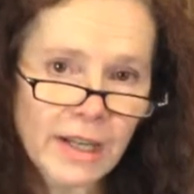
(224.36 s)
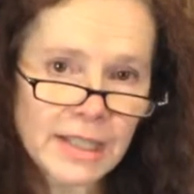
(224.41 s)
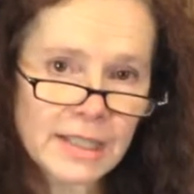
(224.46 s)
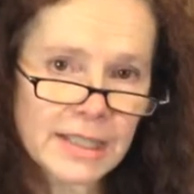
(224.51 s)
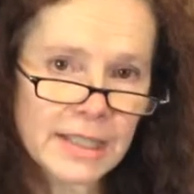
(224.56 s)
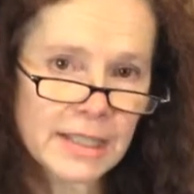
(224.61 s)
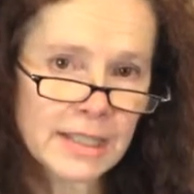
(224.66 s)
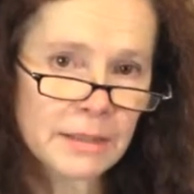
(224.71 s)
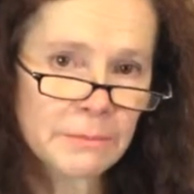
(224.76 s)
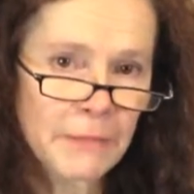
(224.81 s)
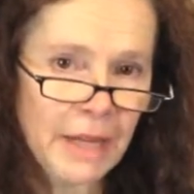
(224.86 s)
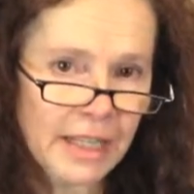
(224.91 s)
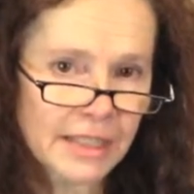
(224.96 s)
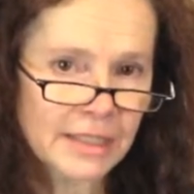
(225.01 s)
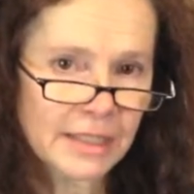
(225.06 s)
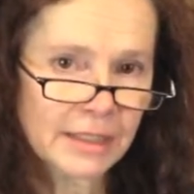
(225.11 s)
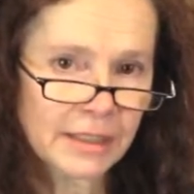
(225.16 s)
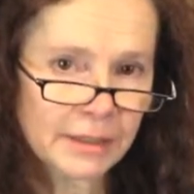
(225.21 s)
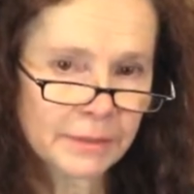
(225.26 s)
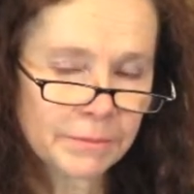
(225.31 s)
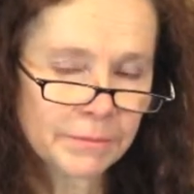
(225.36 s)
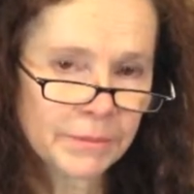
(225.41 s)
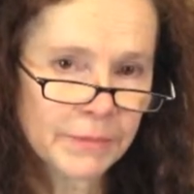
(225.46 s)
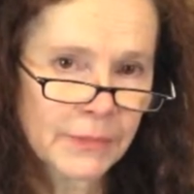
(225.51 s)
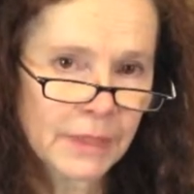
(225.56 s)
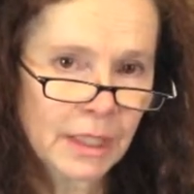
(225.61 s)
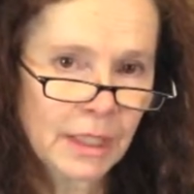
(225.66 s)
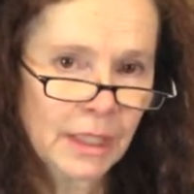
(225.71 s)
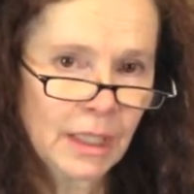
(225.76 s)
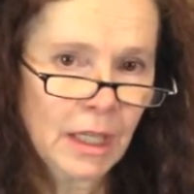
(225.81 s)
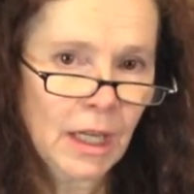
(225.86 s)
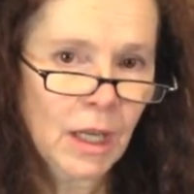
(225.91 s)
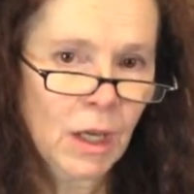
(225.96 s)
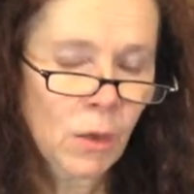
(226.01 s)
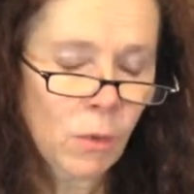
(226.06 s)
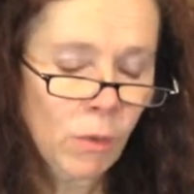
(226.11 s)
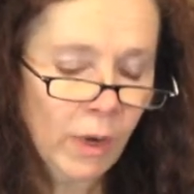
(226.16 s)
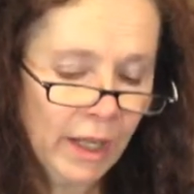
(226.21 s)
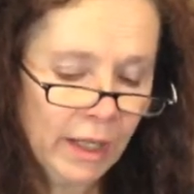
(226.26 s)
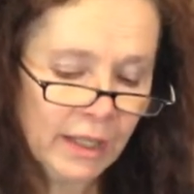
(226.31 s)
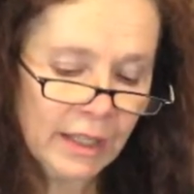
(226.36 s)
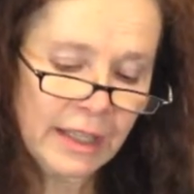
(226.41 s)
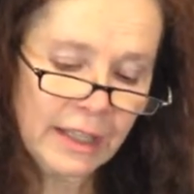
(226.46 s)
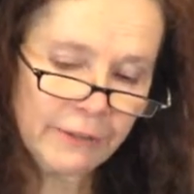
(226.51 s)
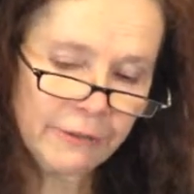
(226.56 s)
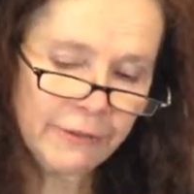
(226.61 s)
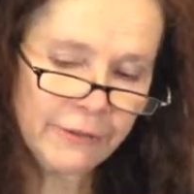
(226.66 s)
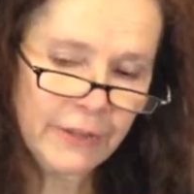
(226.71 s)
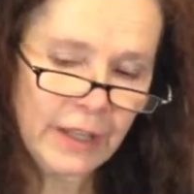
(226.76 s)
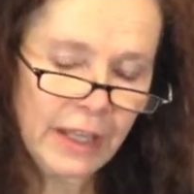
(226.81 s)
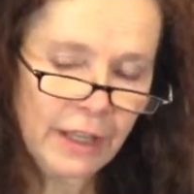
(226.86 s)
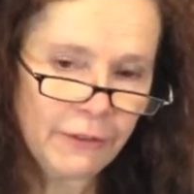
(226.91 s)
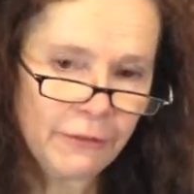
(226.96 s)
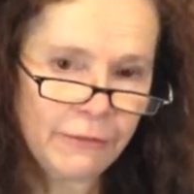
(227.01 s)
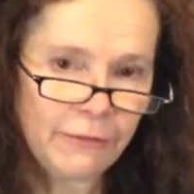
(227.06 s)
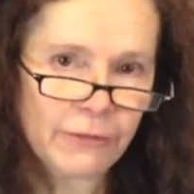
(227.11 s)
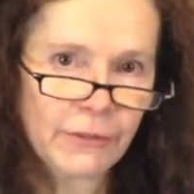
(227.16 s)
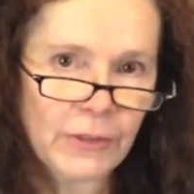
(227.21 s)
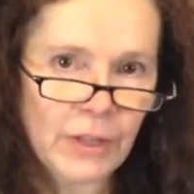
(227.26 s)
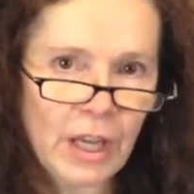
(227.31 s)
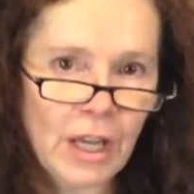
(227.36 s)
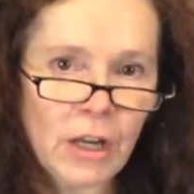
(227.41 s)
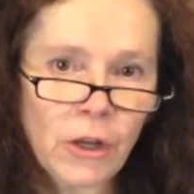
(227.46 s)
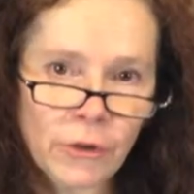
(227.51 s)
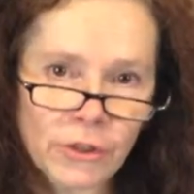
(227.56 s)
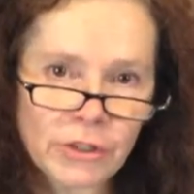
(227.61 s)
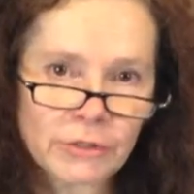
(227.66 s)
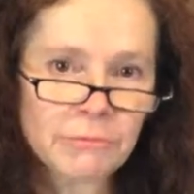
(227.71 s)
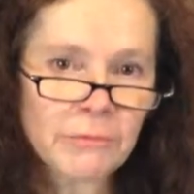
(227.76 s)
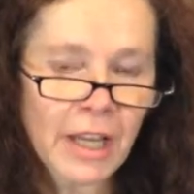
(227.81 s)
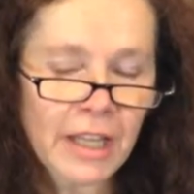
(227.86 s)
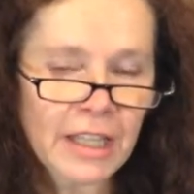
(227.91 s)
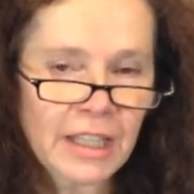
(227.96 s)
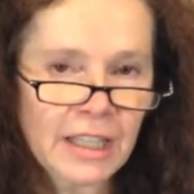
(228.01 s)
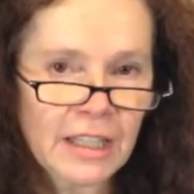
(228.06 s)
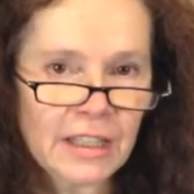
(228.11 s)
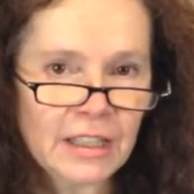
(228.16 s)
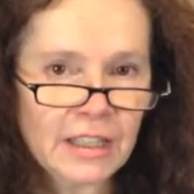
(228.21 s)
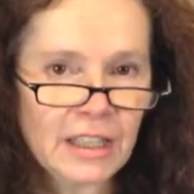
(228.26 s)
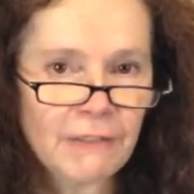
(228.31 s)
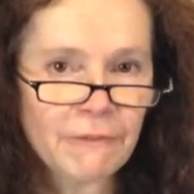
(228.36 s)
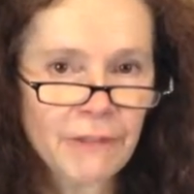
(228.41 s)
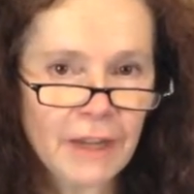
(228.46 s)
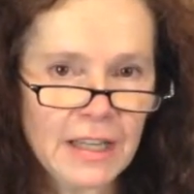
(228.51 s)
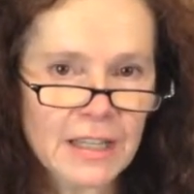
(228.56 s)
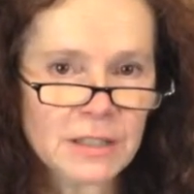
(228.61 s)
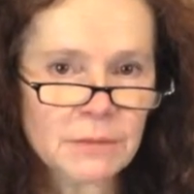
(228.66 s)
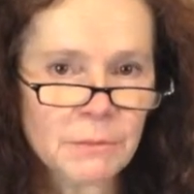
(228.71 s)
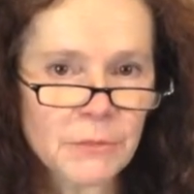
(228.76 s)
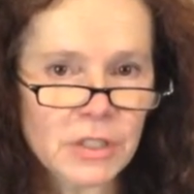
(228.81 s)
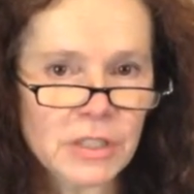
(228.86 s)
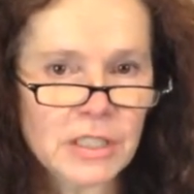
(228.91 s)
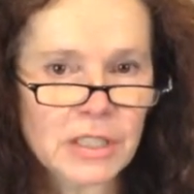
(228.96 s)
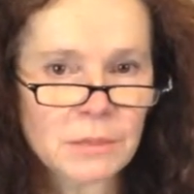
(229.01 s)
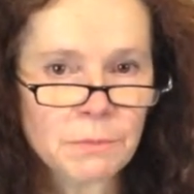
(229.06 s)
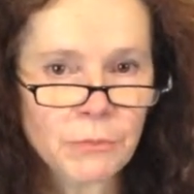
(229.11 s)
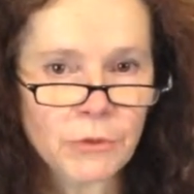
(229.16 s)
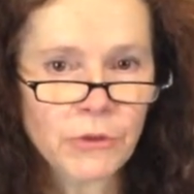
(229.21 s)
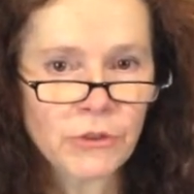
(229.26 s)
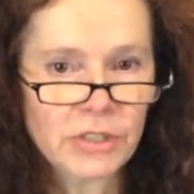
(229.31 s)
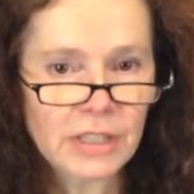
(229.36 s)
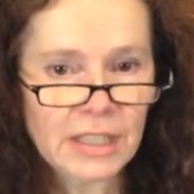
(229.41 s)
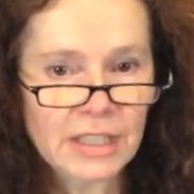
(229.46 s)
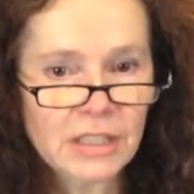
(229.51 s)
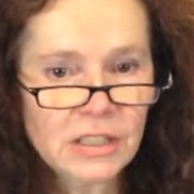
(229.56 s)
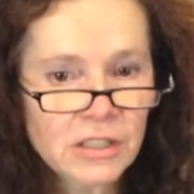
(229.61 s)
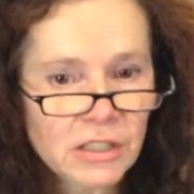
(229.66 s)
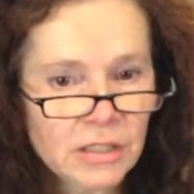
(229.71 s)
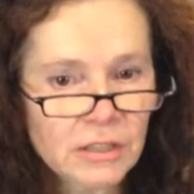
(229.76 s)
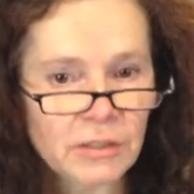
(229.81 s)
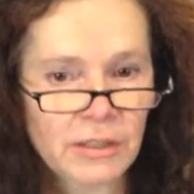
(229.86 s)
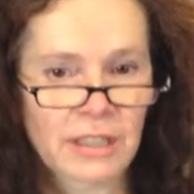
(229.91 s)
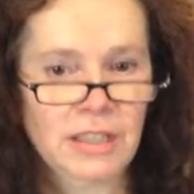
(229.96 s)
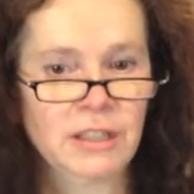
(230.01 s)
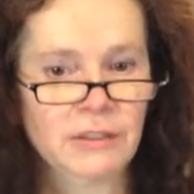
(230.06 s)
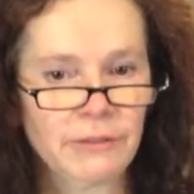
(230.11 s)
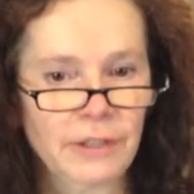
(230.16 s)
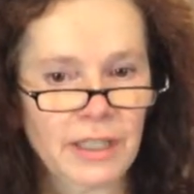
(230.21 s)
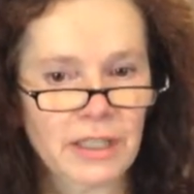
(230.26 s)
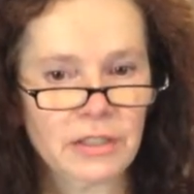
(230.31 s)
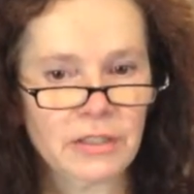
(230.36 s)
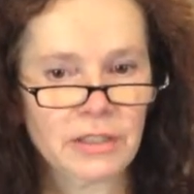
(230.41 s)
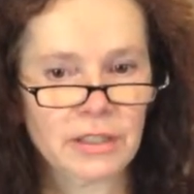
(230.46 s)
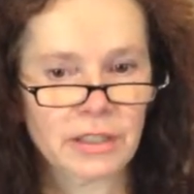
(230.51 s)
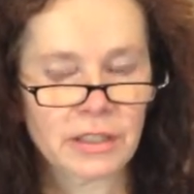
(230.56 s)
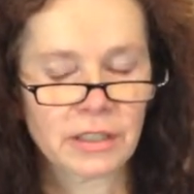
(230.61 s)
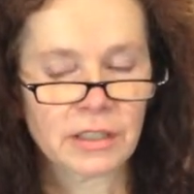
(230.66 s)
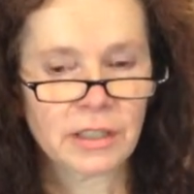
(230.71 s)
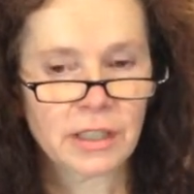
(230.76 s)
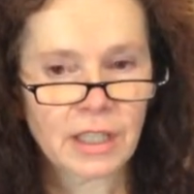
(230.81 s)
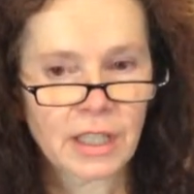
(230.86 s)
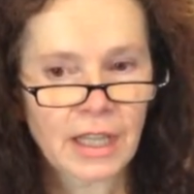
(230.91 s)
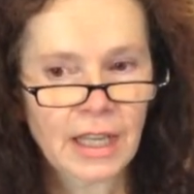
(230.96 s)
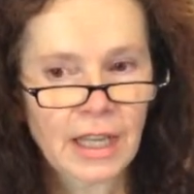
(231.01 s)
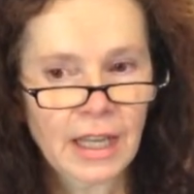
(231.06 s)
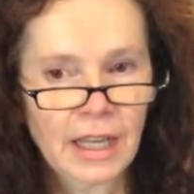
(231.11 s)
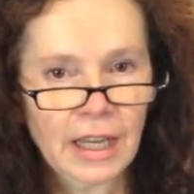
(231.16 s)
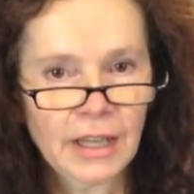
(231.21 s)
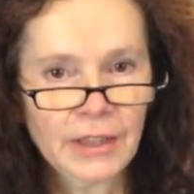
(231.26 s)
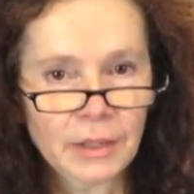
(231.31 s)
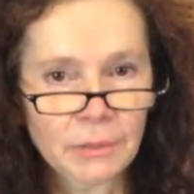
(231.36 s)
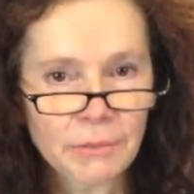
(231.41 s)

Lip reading: does it matter? Well, if a lot of money and investment is put into innovation at the